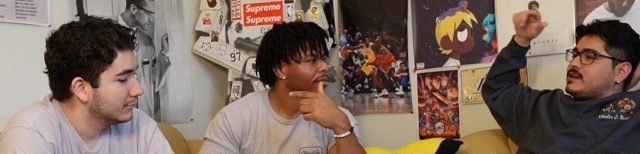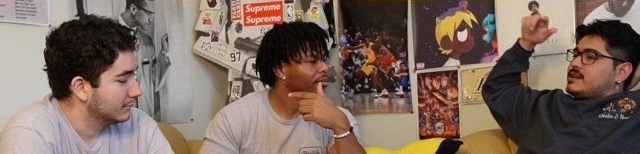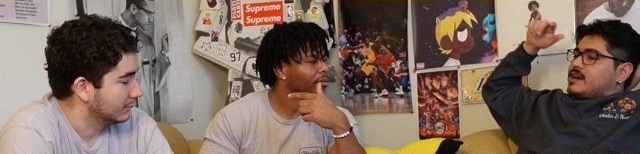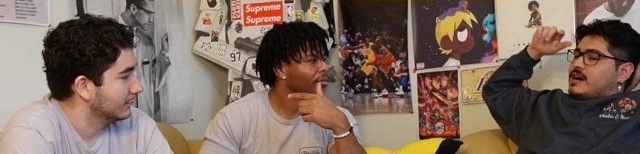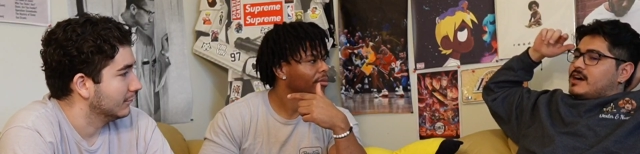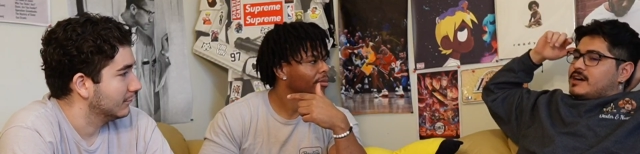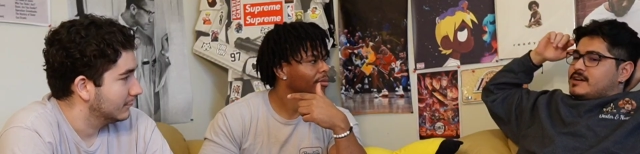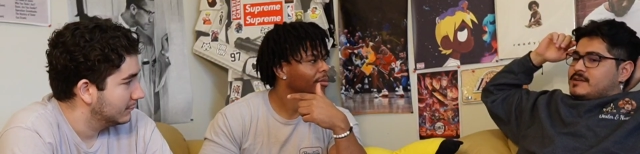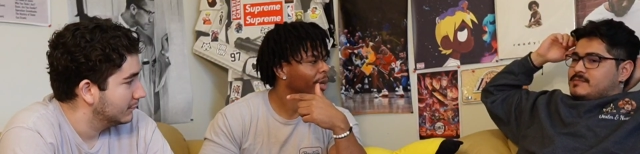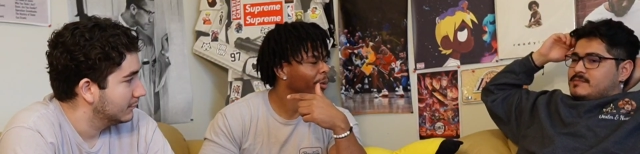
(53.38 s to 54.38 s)
Speaker 1: Mm-hmm.
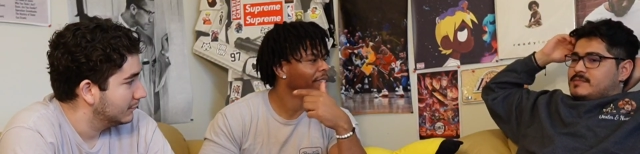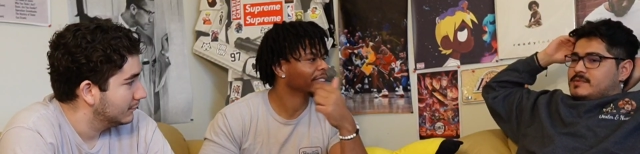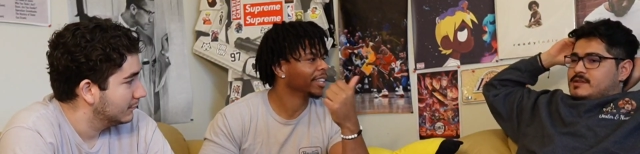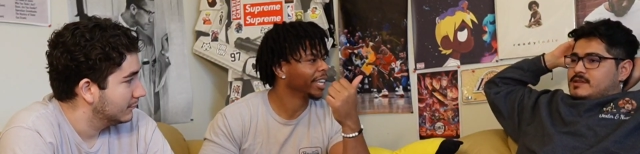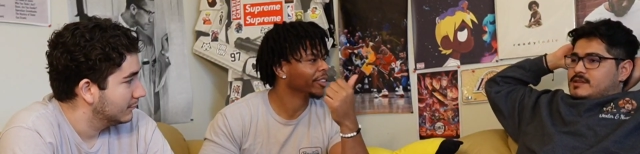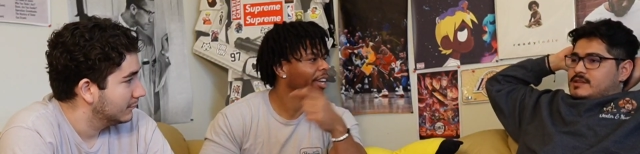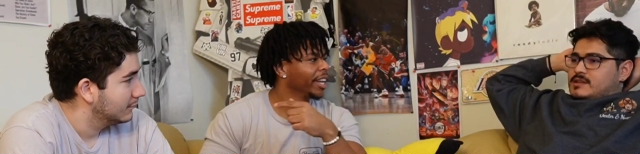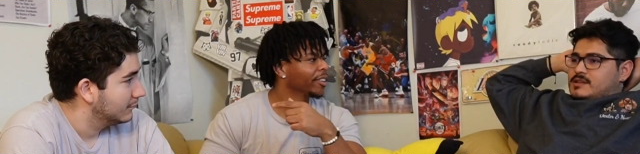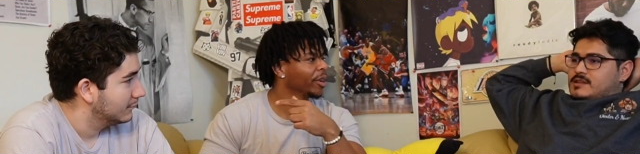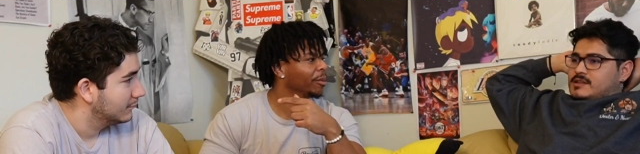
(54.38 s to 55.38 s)
Um, we listened to Kendrick at
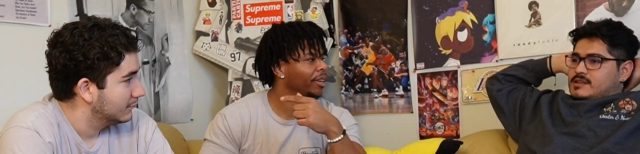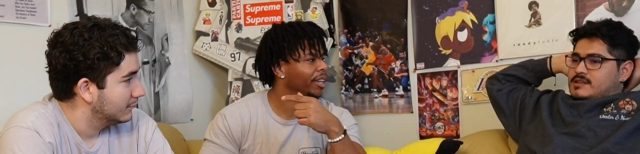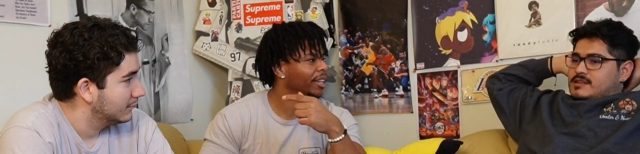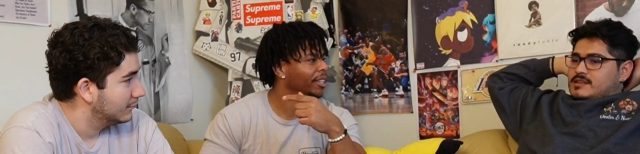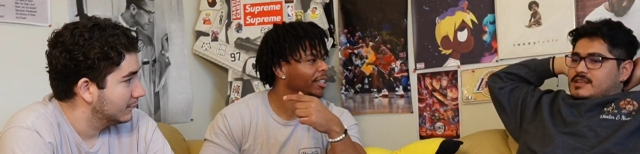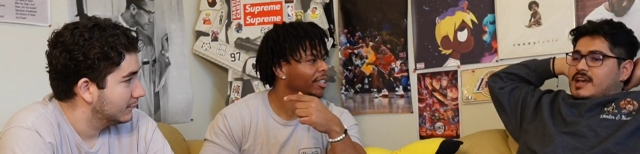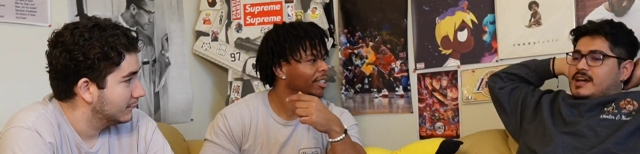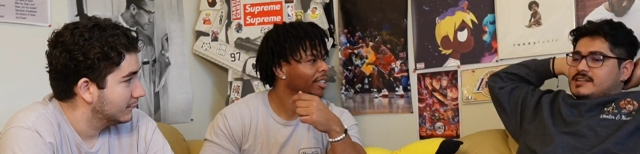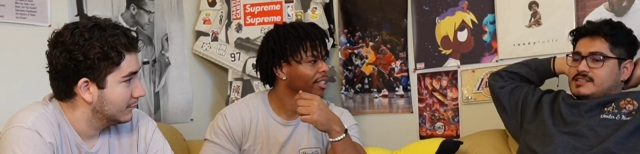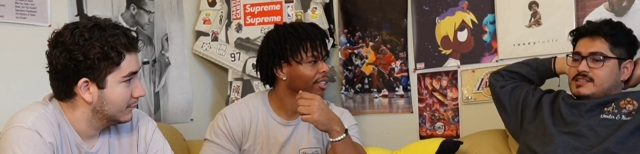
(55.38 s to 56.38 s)
his crib one day.
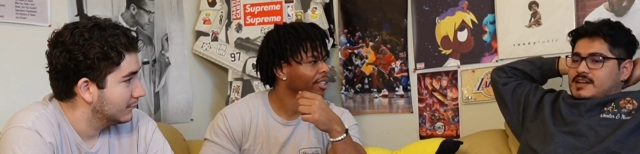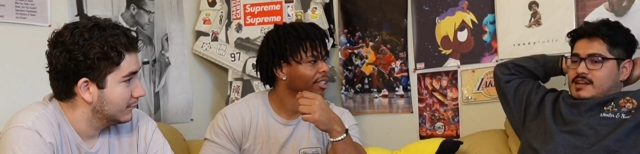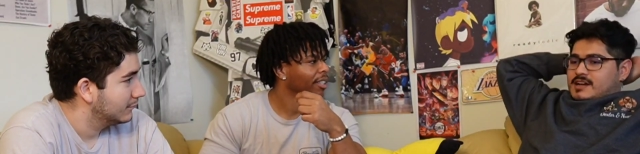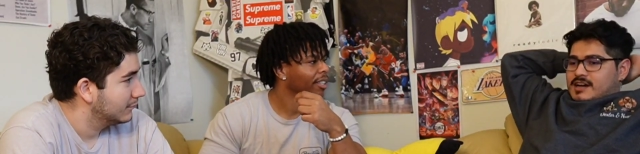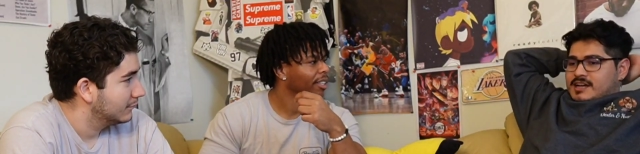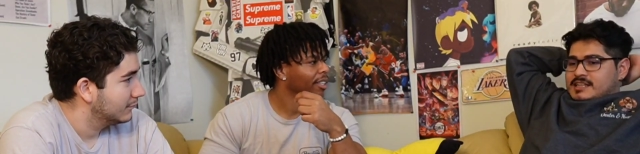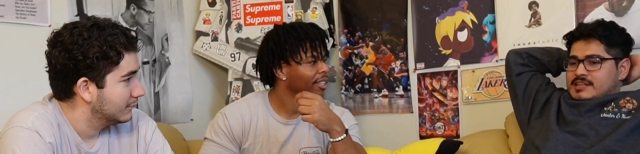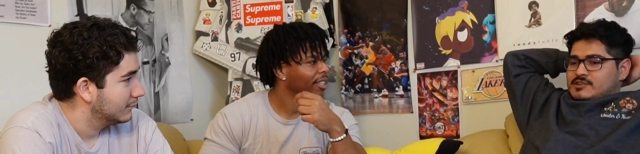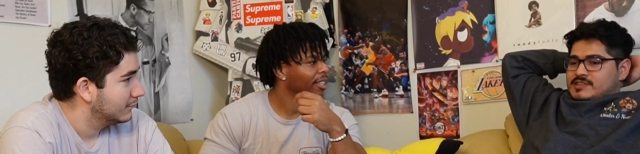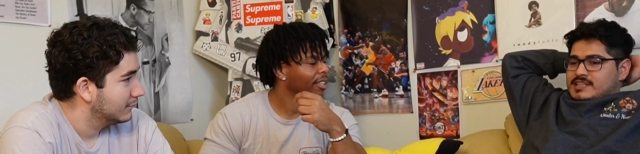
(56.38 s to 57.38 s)
Yes, and
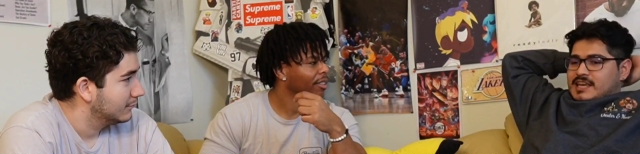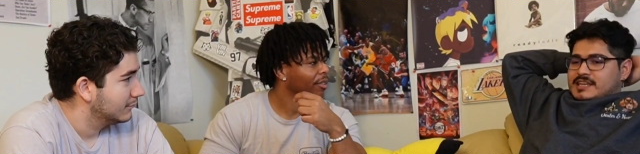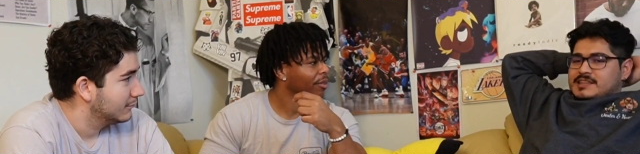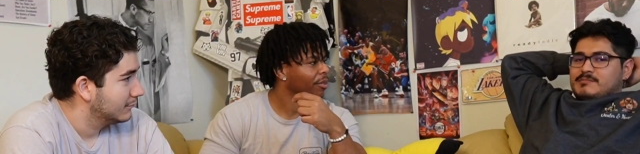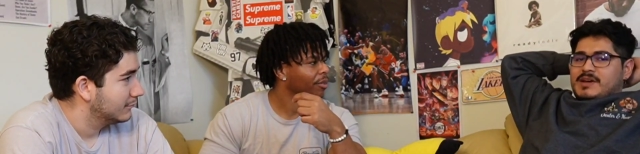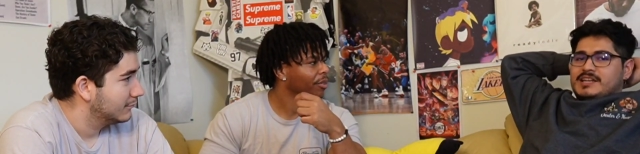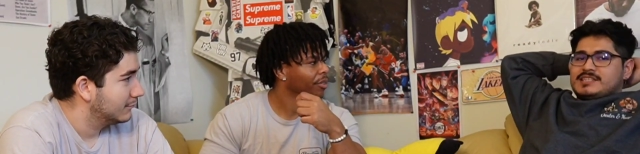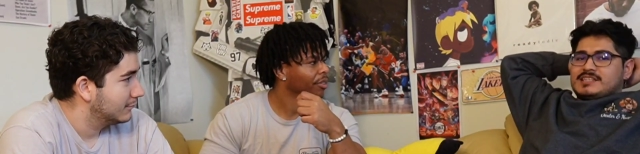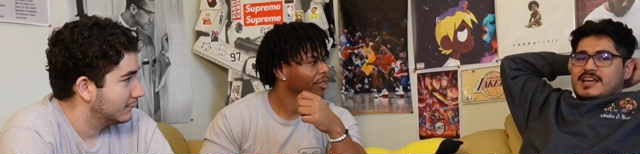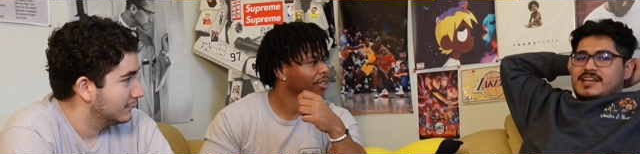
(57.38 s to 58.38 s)
then you did like the
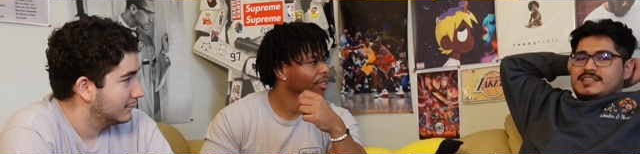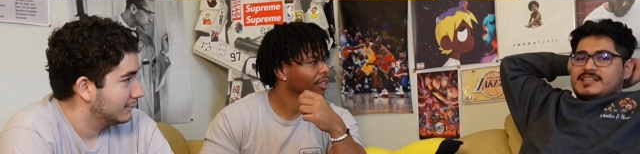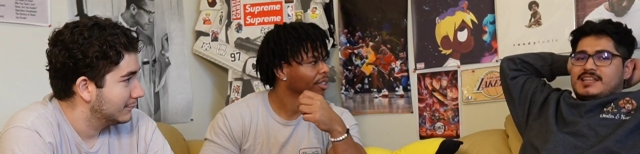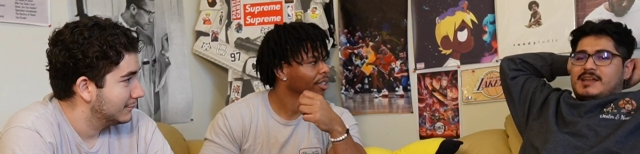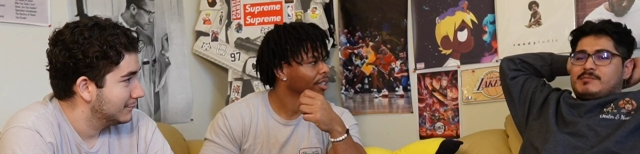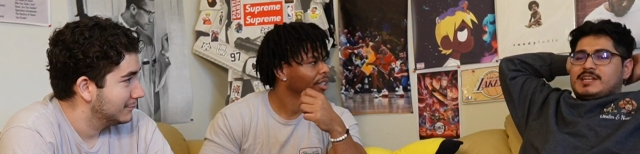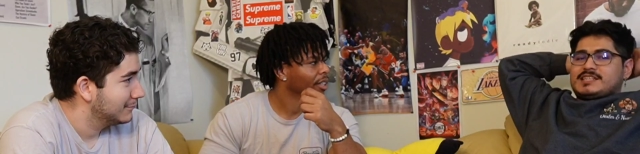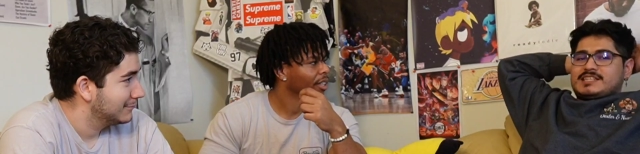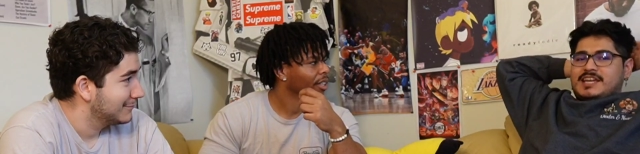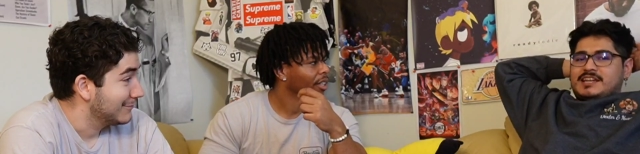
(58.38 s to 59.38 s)
best like ten
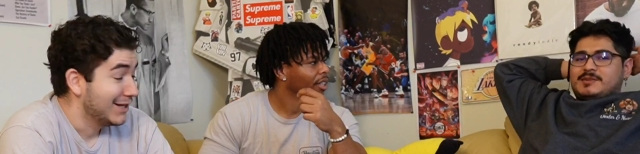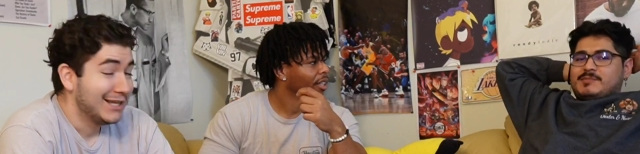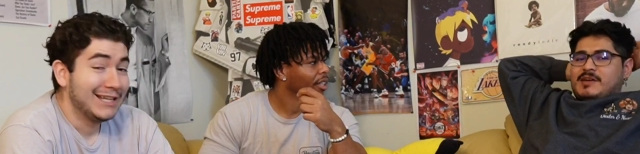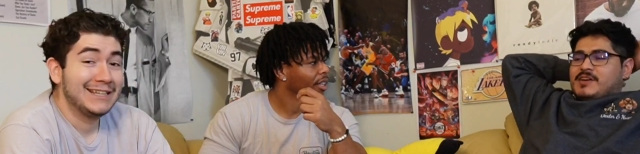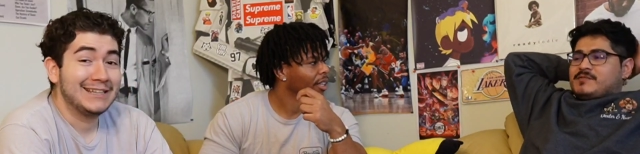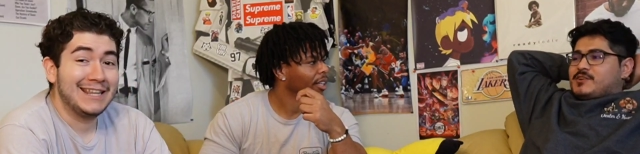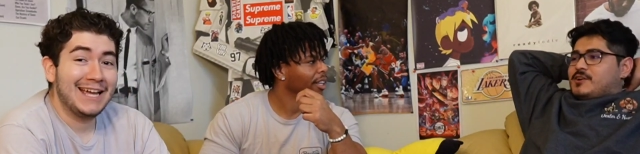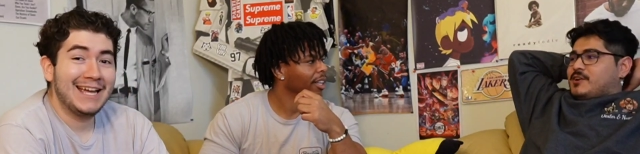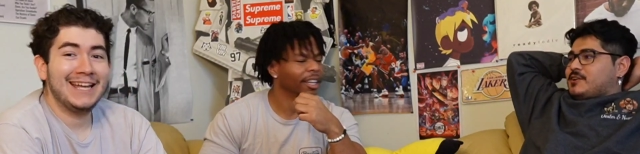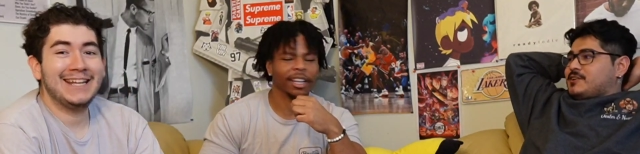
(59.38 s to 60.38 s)
minute stand up I've ever
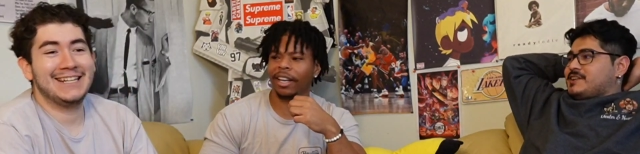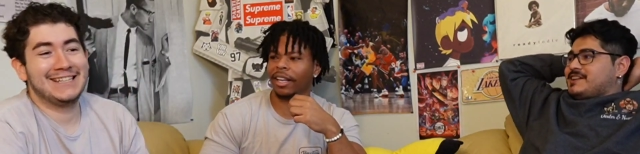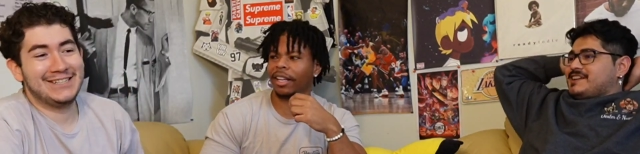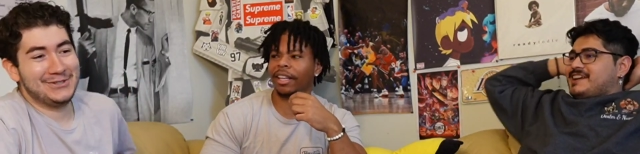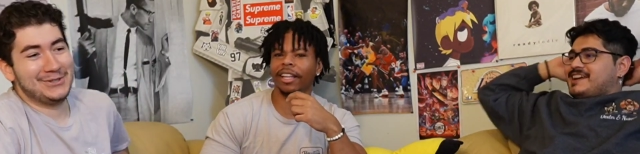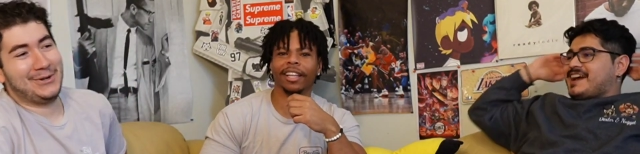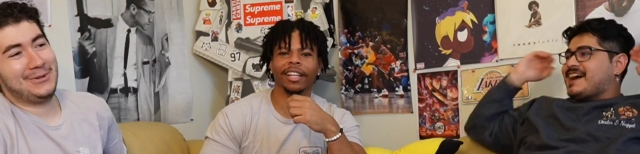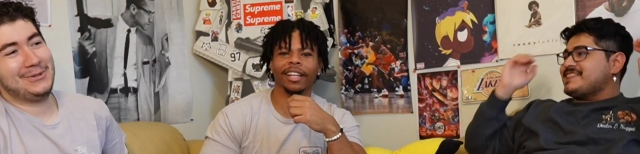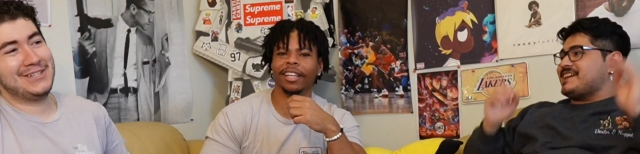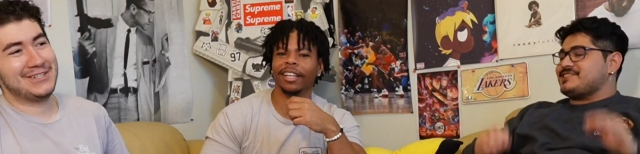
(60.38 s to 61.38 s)
that, heard. Dude, and
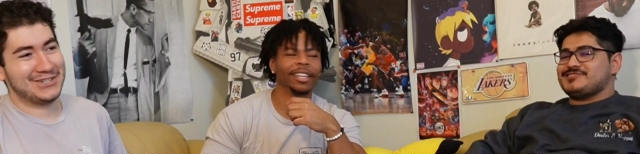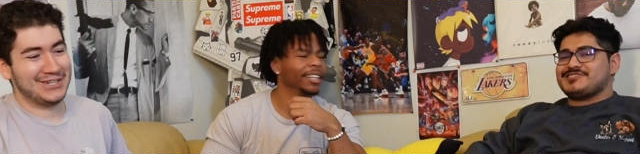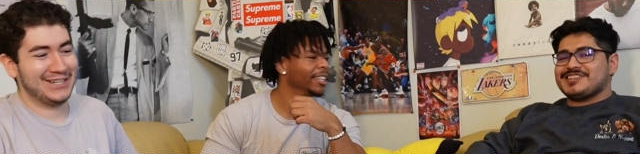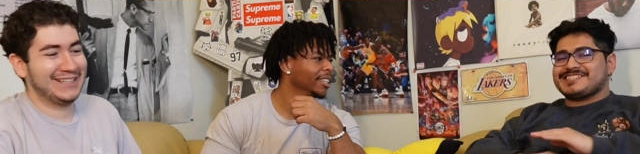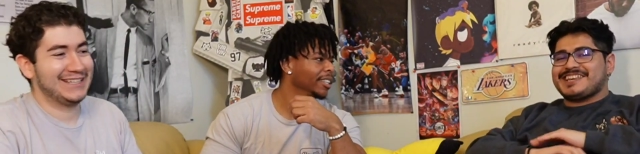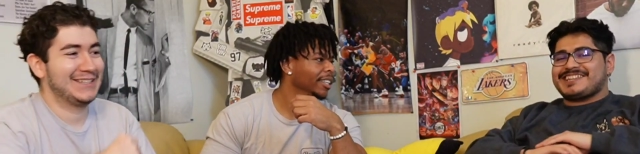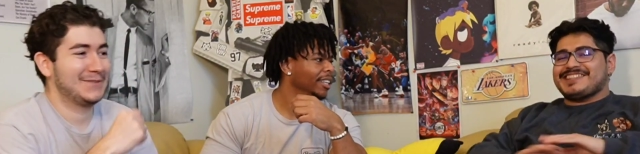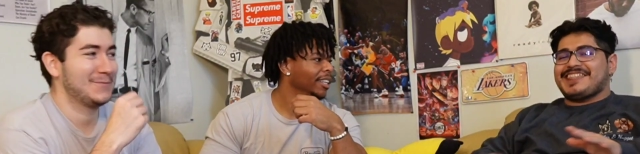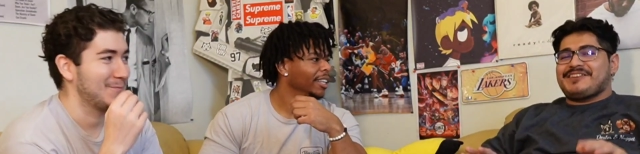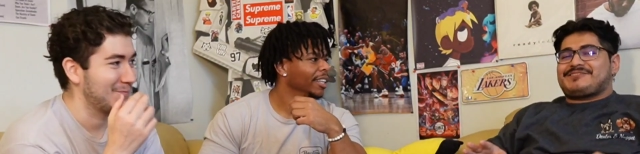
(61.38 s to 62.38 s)
then shit. you just like
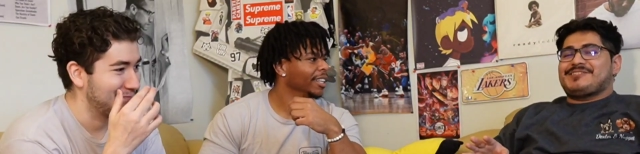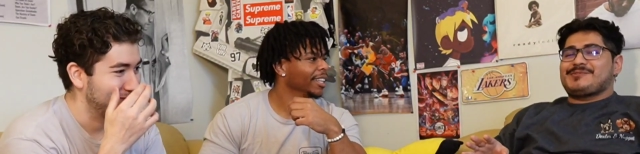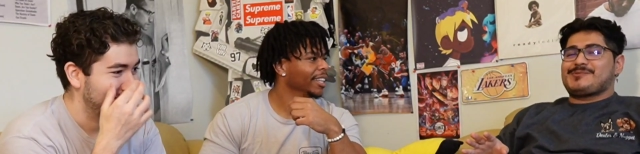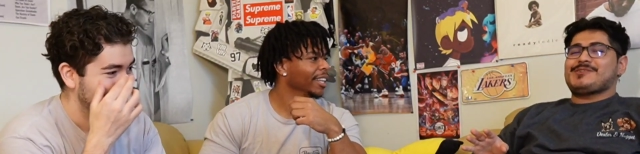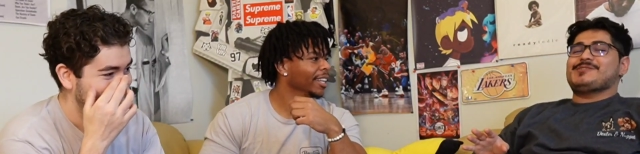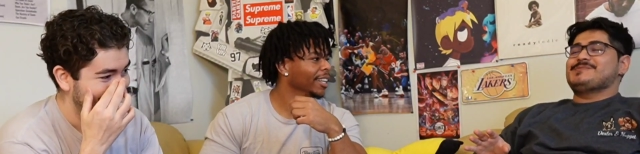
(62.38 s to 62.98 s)
left the room.